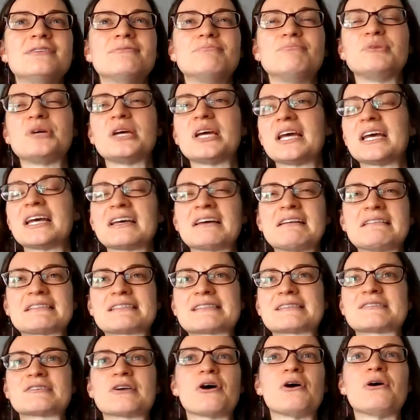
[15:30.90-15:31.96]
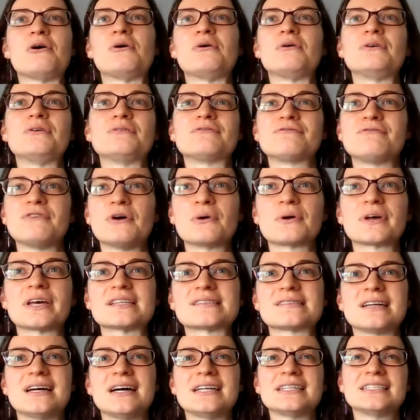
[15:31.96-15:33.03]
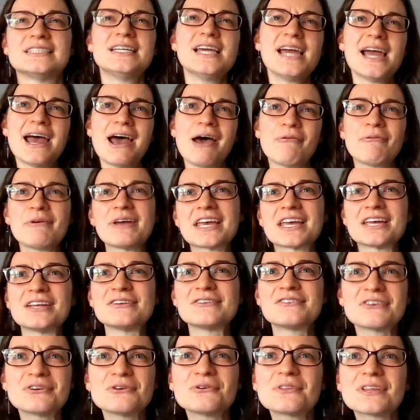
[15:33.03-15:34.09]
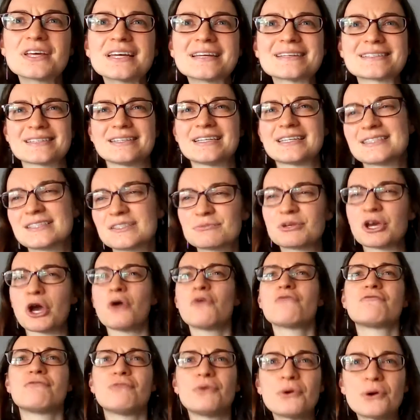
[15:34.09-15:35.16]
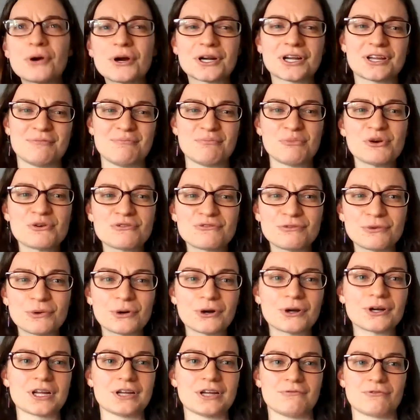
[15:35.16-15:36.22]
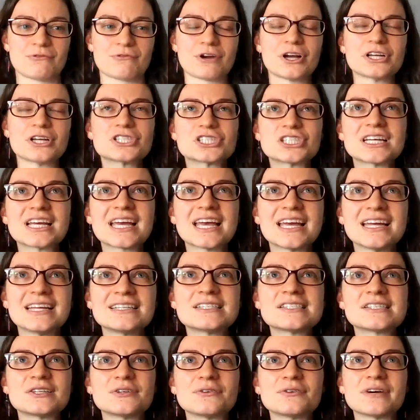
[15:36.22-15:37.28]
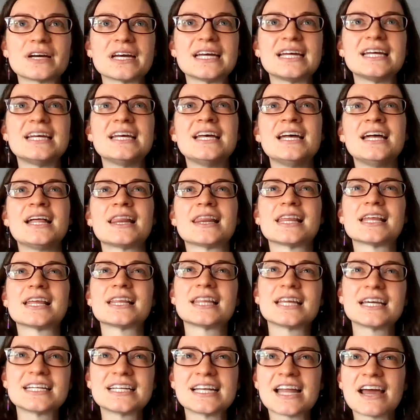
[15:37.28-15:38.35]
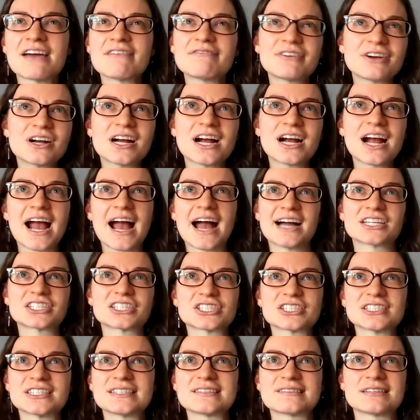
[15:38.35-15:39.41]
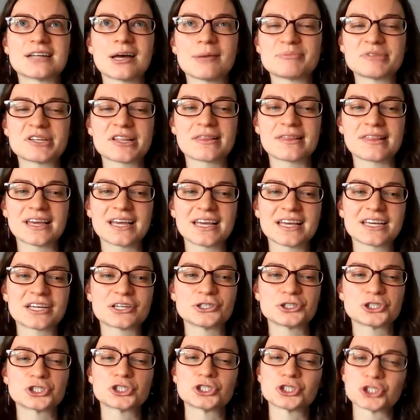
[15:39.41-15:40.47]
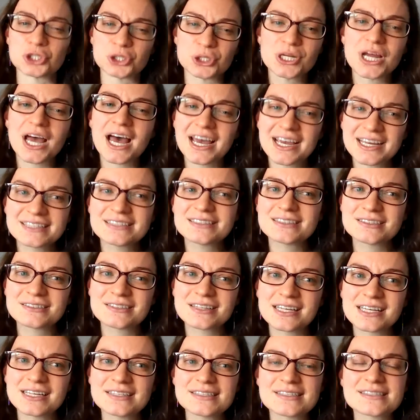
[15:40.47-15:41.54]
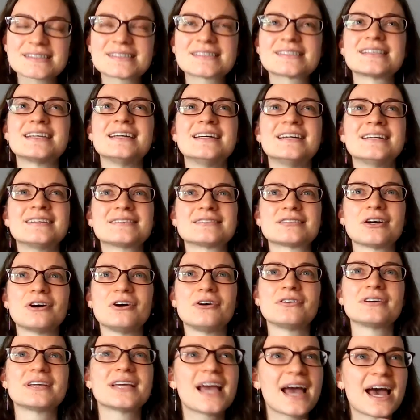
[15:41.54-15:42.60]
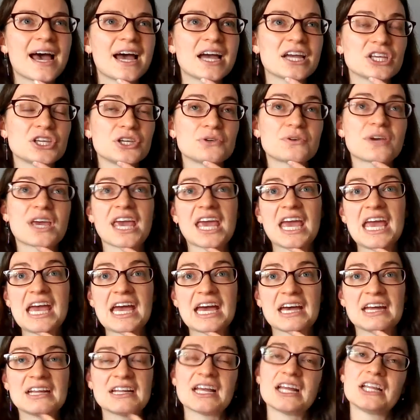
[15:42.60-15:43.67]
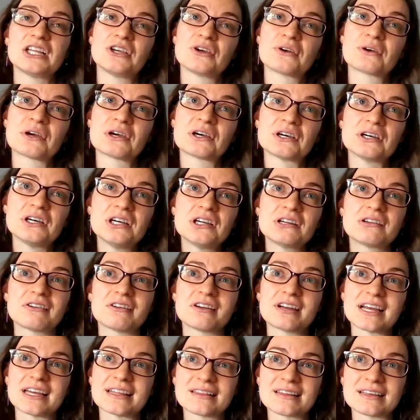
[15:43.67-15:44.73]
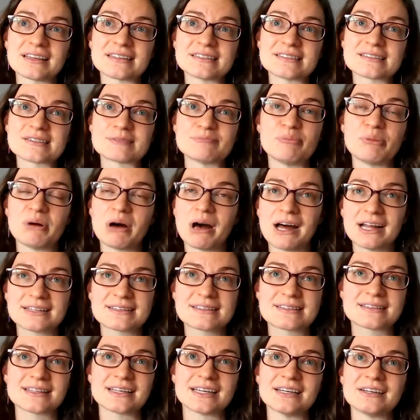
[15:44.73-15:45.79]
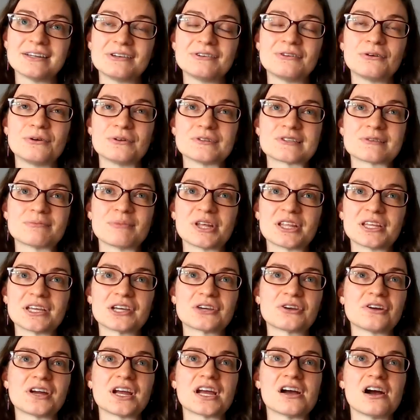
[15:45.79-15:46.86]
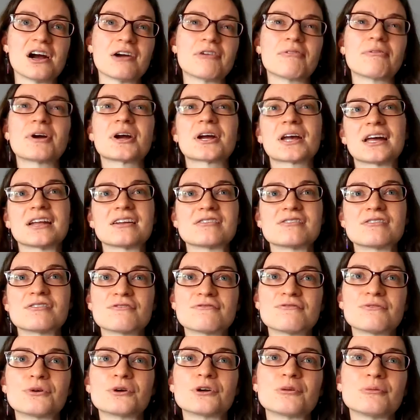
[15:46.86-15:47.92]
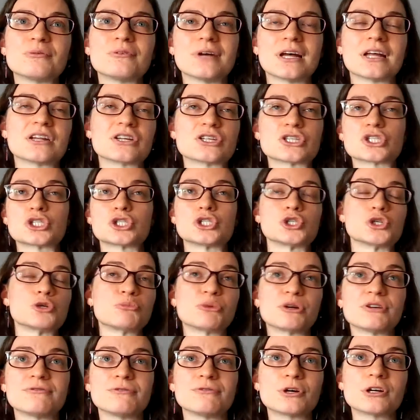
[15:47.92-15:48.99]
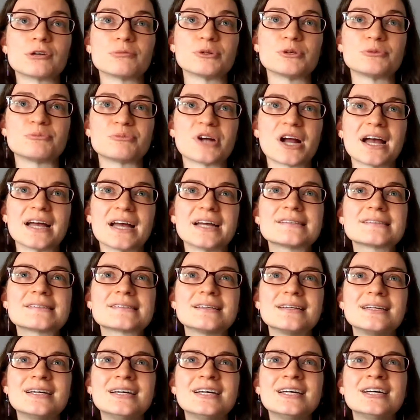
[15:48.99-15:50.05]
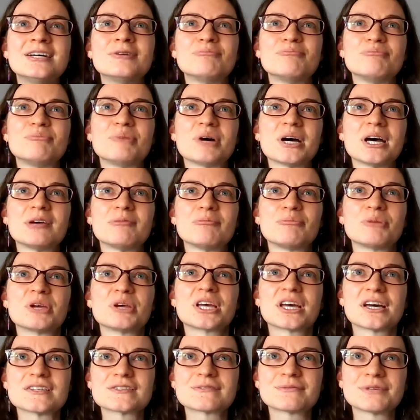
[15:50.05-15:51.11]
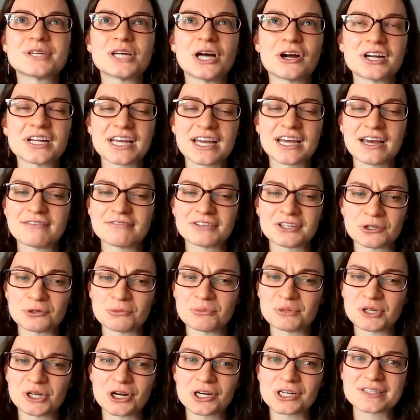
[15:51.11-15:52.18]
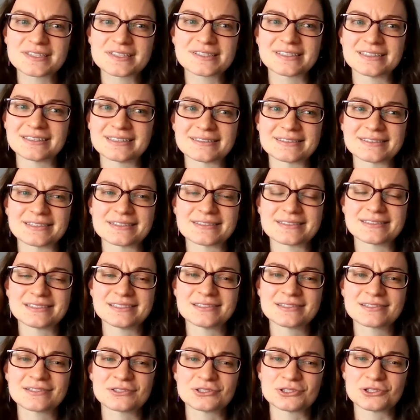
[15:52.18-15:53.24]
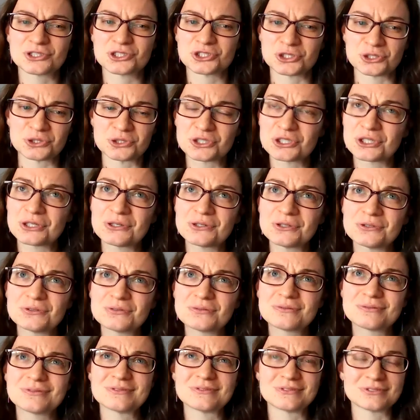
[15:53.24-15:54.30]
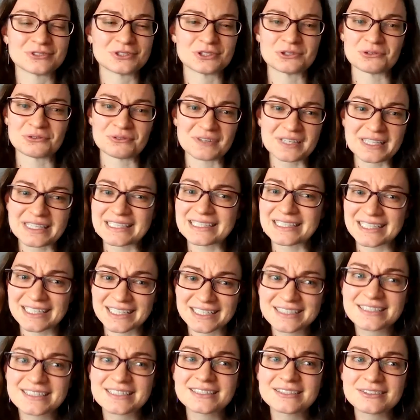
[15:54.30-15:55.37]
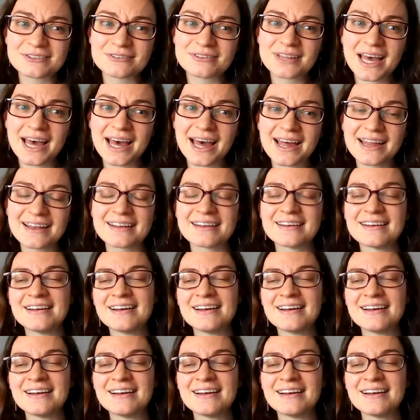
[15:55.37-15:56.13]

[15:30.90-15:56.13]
being so focused on, yeah, we can do this, let's go forward and move forward, and rushing into it, that they never actually stop to think, should I do this? So yeah, you can, and you could create these bots that ultimately create artwork at a super affordable price. But because we already have human artists in existence, should you? Do you really need to do that?